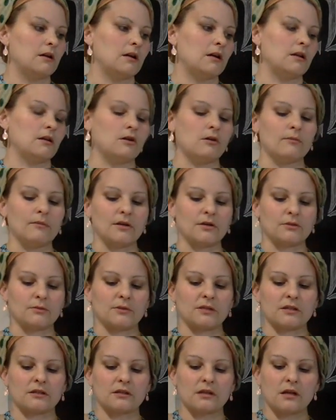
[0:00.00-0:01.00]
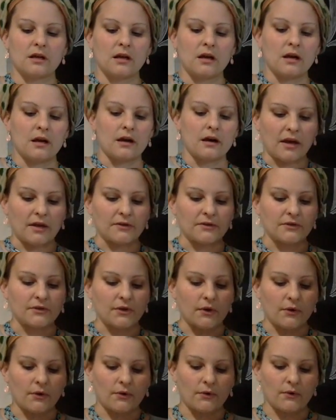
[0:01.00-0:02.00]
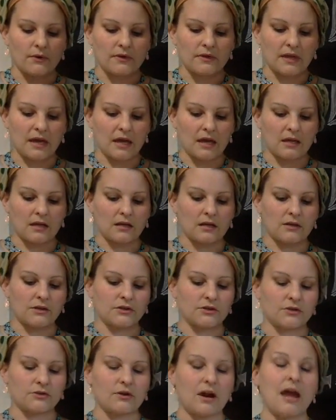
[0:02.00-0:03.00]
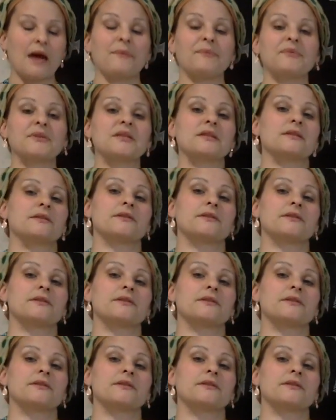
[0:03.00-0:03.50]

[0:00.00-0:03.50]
and the whole measurement. Okay, so then straps.